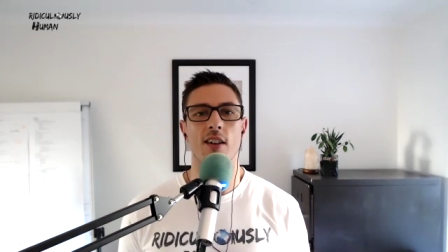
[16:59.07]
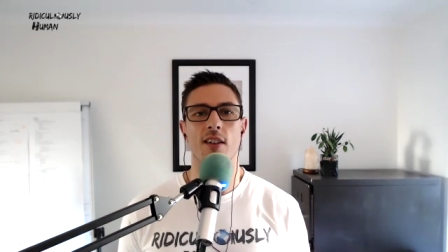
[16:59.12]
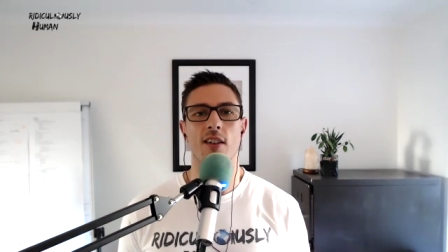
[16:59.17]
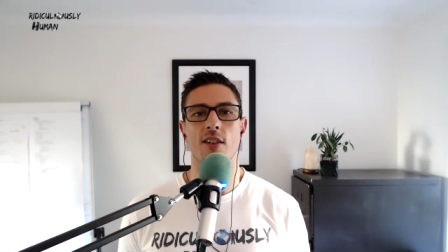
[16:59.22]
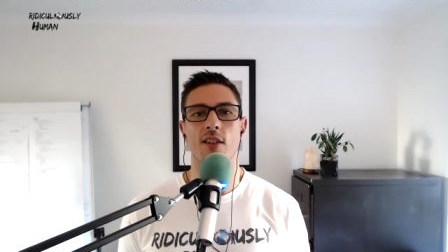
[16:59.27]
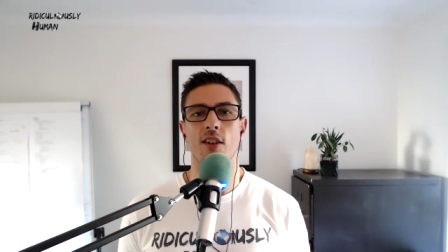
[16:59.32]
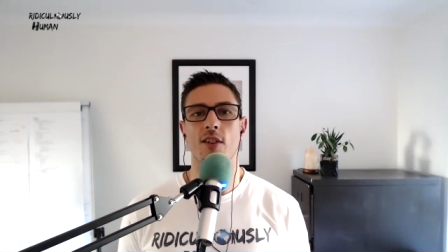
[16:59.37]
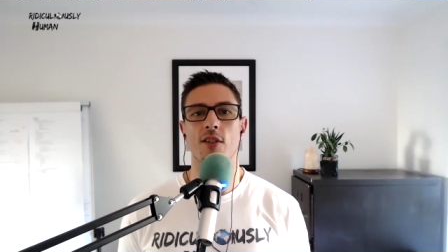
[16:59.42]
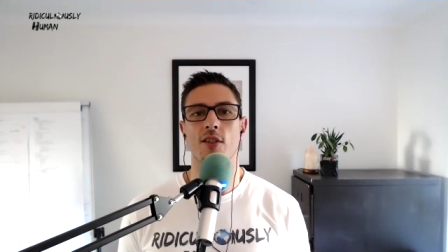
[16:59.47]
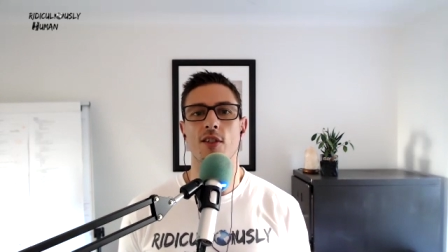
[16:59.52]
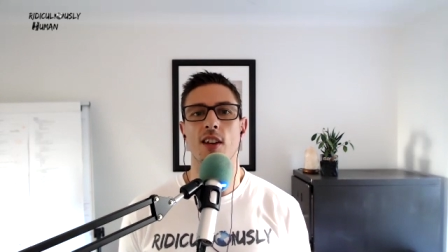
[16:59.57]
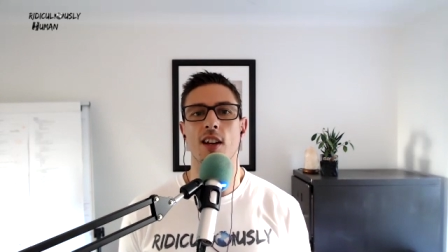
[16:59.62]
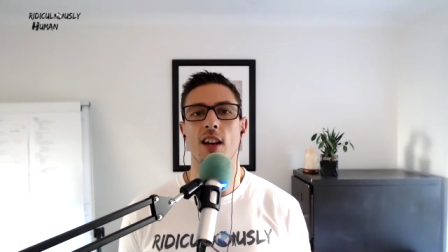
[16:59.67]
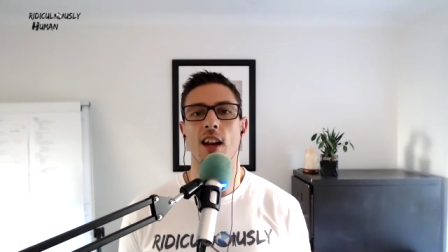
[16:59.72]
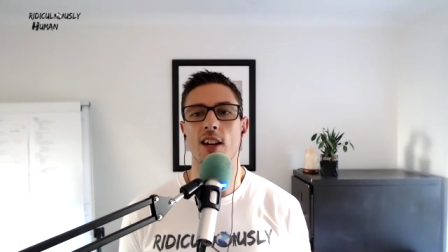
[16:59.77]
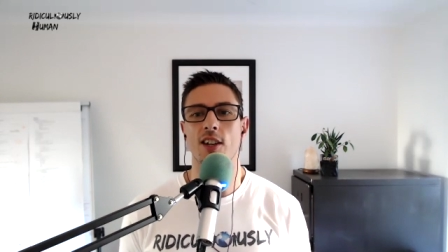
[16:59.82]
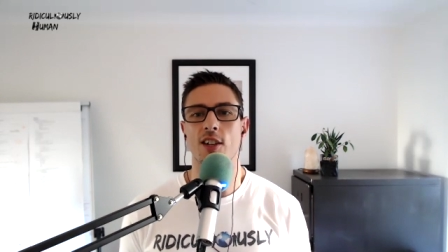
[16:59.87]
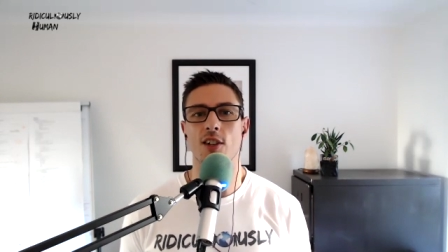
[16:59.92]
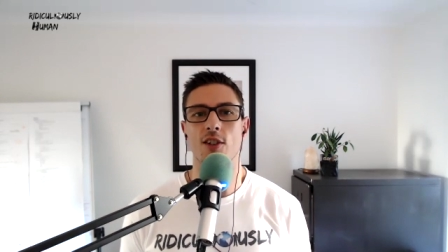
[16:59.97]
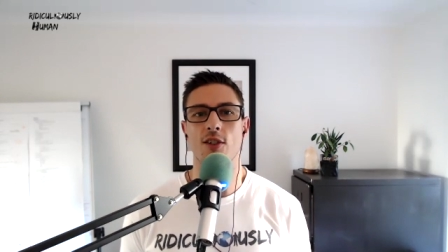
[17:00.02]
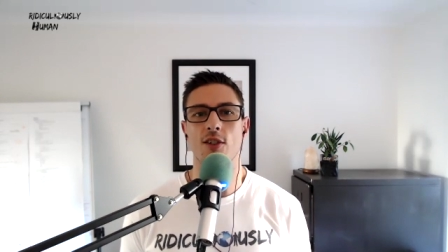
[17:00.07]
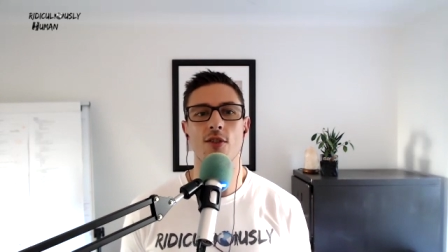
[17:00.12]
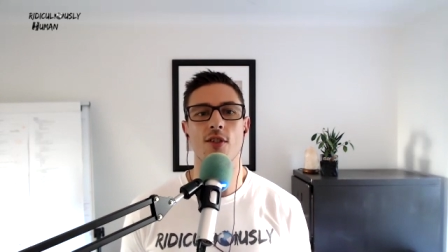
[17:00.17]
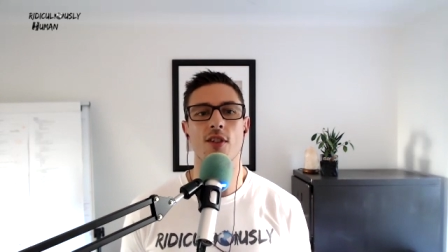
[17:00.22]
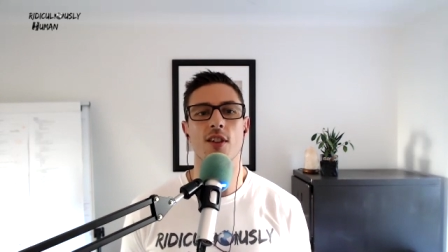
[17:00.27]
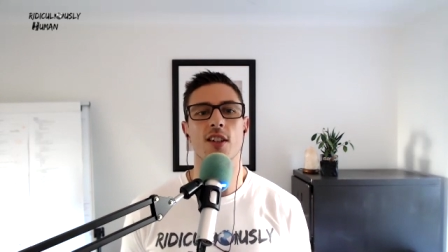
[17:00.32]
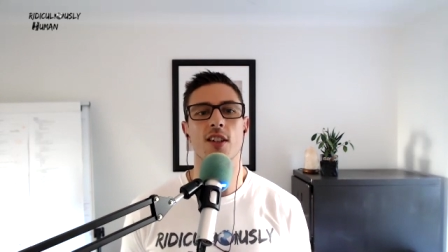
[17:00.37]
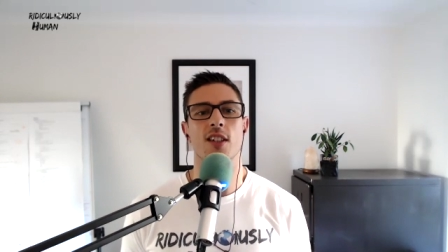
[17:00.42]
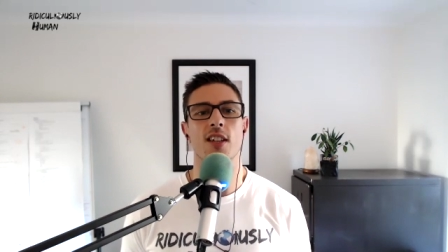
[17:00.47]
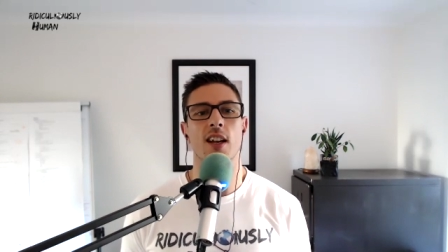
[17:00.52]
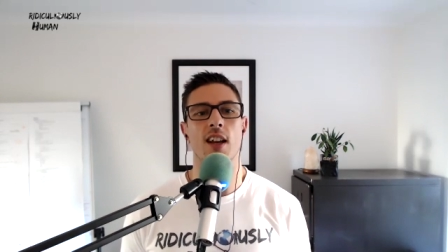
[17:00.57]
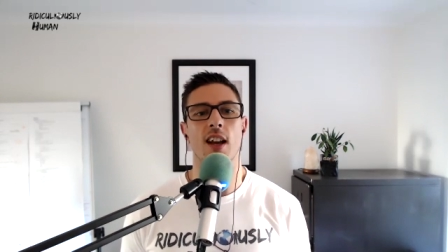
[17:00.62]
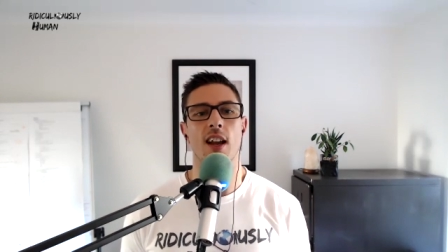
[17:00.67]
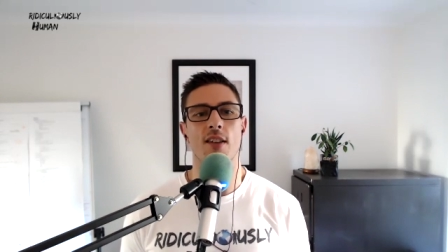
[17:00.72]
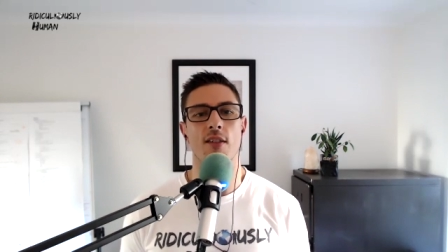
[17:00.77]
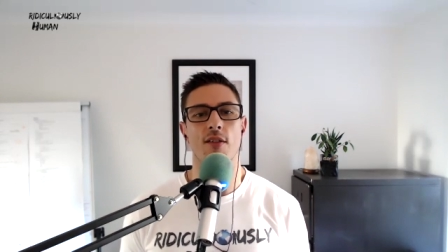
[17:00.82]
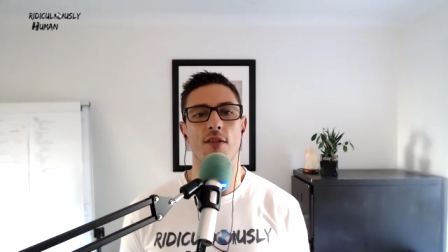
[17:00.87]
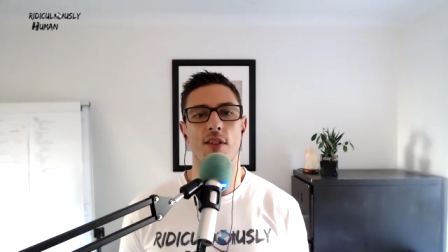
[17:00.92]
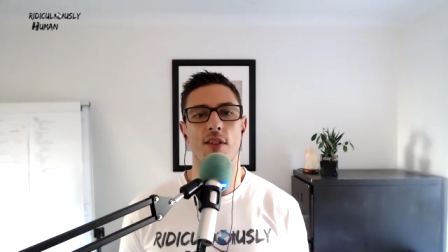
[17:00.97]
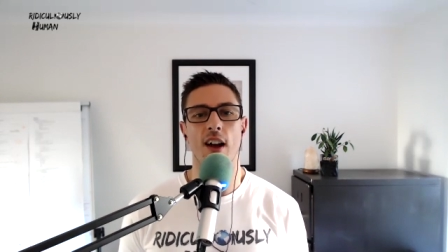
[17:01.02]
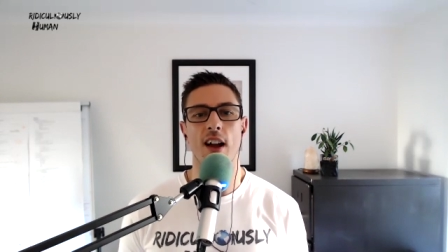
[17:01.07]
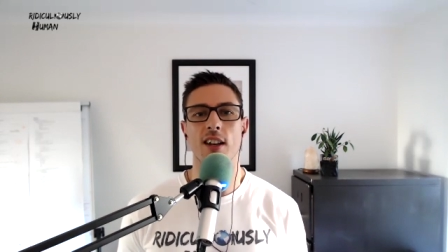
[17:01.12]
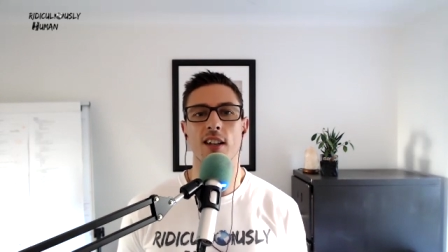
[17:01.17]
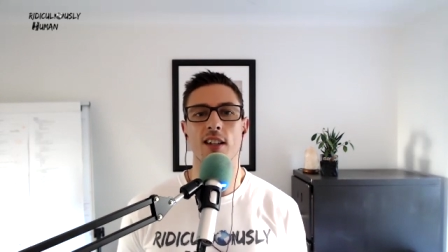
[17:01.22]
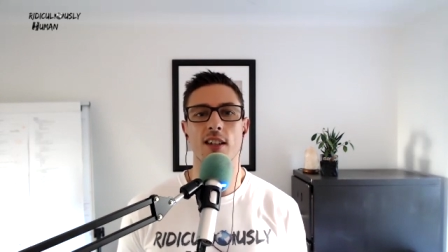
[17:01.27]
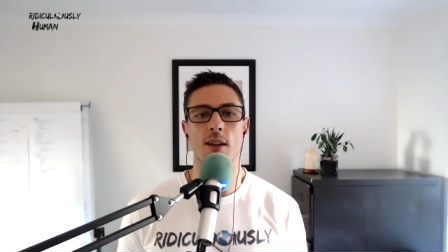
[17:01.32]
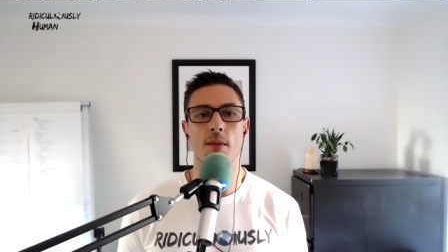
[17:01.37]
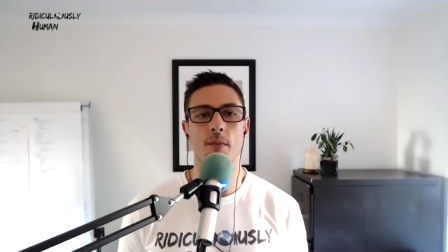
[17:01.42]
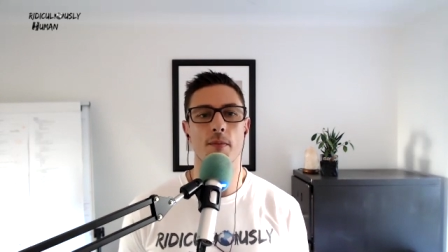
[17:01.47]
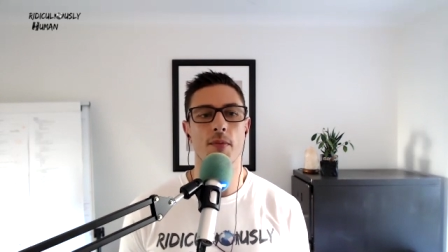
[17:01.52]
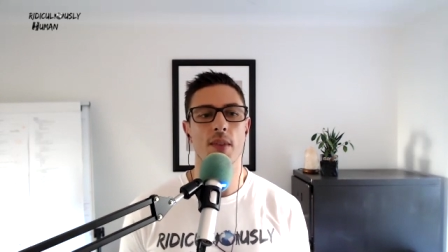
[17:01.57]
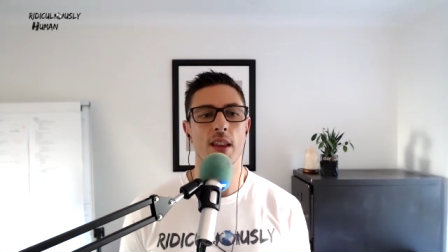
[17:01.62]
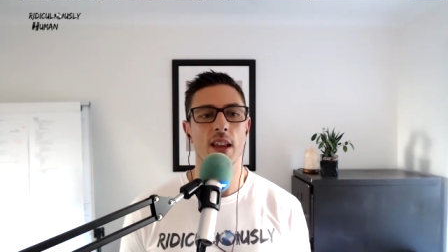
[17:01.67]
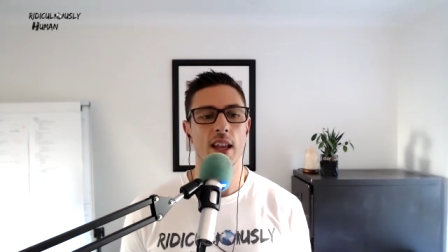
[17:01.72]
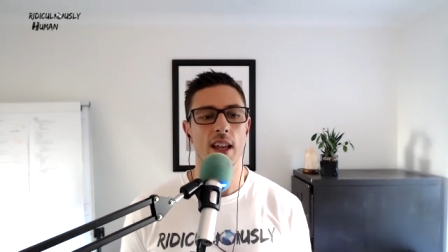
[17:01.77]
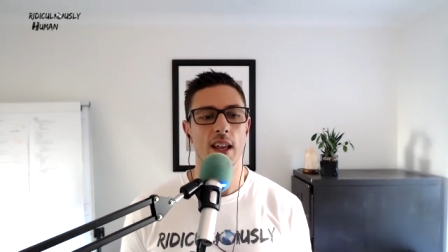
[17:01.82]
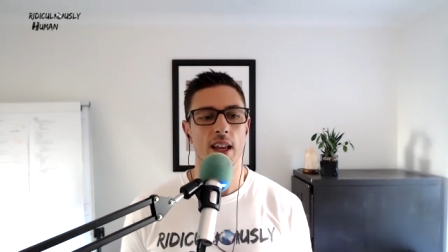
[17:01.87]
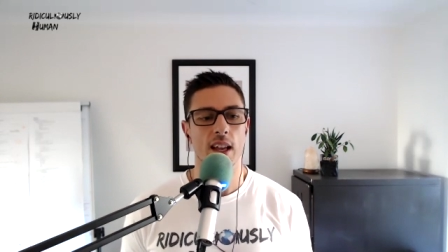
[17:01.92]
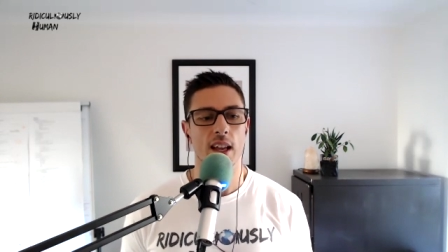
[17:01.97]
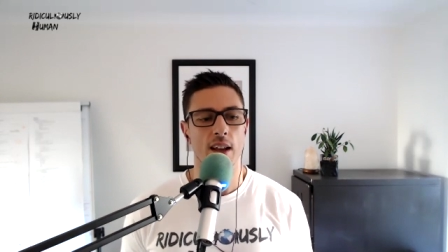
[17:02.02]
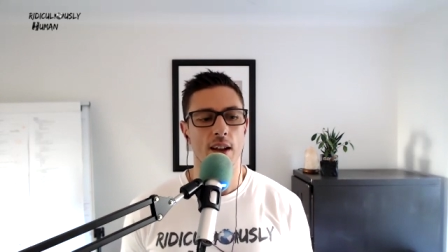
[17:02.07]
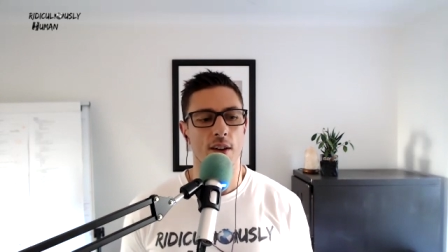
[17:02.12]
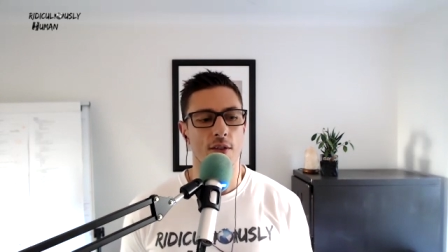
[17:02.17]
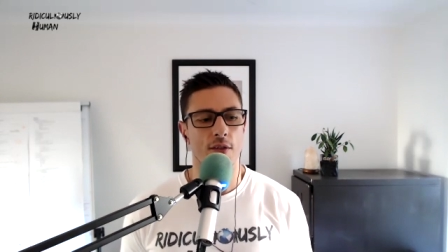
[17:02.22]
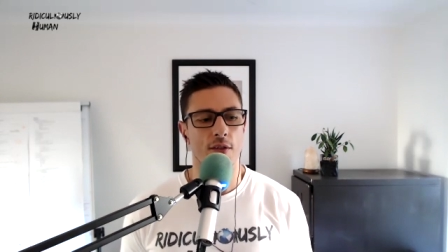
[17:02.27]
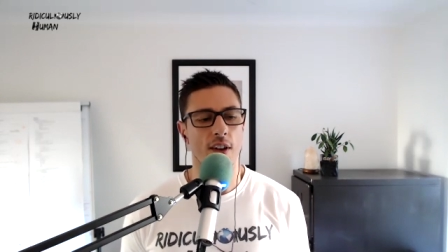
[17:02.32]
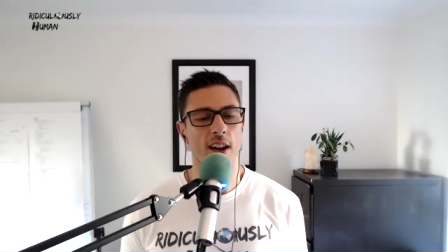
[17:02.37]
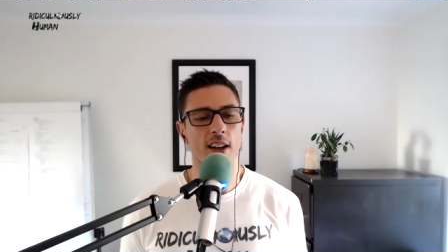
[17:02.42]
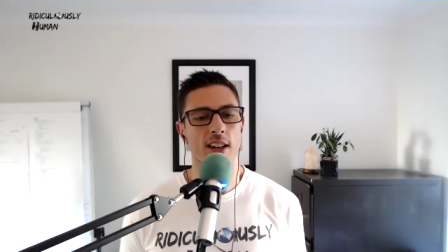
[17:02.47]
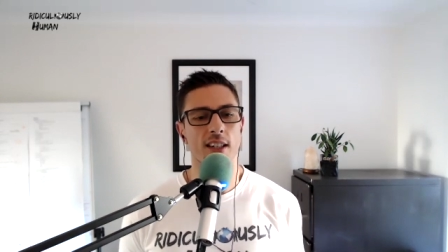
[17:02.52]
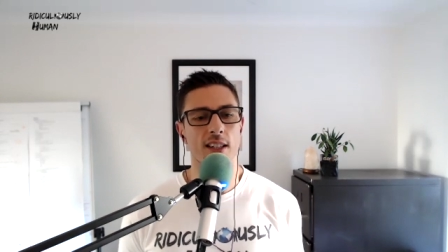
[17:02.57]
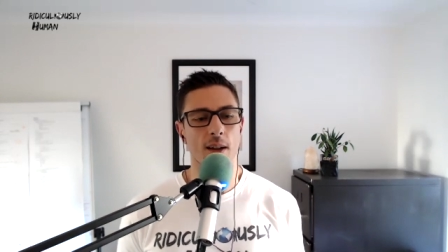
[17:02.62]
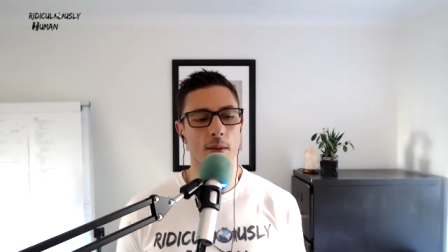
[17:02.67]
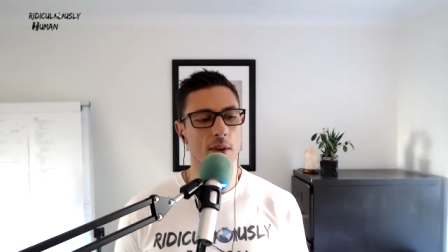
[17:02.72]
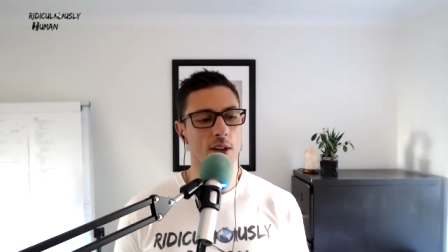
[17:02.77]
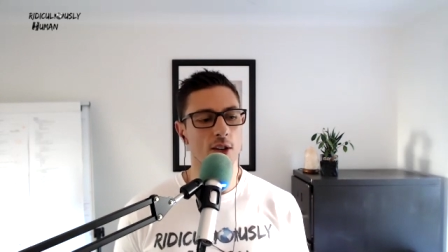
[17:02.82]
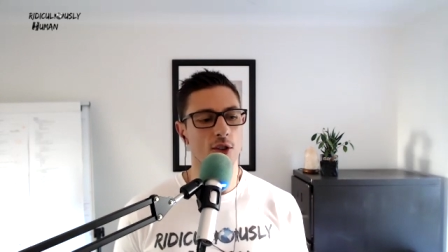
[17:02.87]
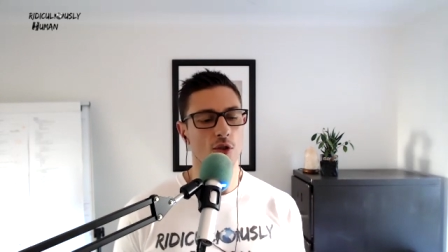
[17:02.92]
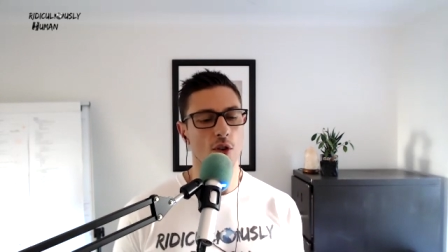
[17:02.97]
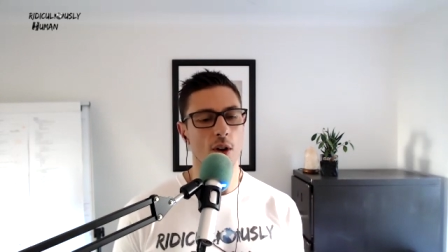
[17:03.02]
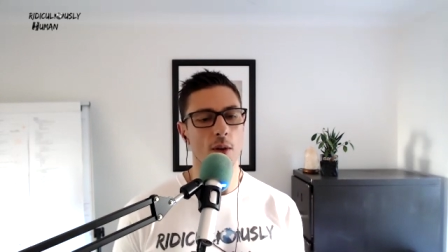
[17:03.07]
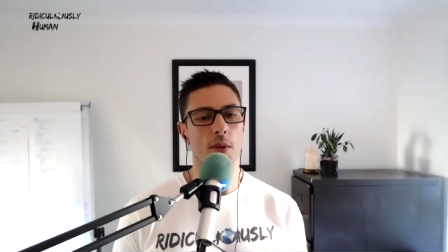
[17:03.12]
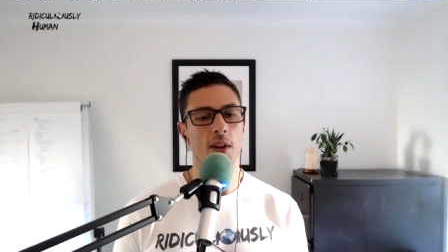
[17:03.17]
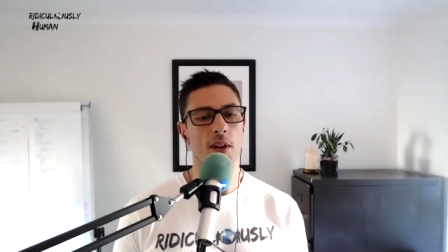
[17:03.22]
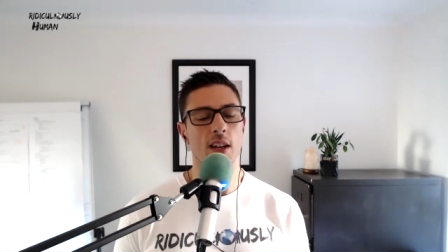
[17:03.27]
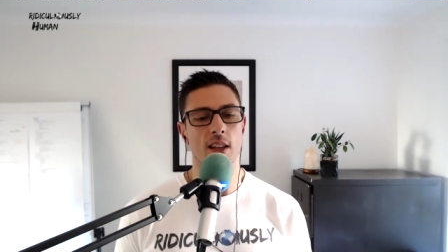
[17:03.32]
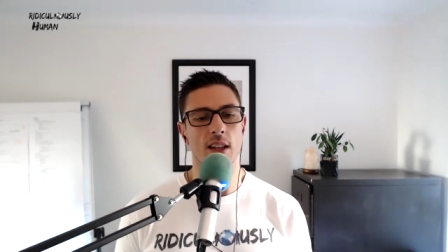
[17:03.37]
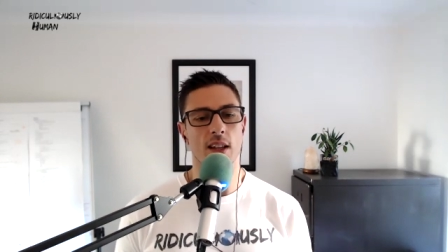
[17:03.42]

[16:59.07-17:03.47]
you know you can actually do this and and find some find some enjoyment in the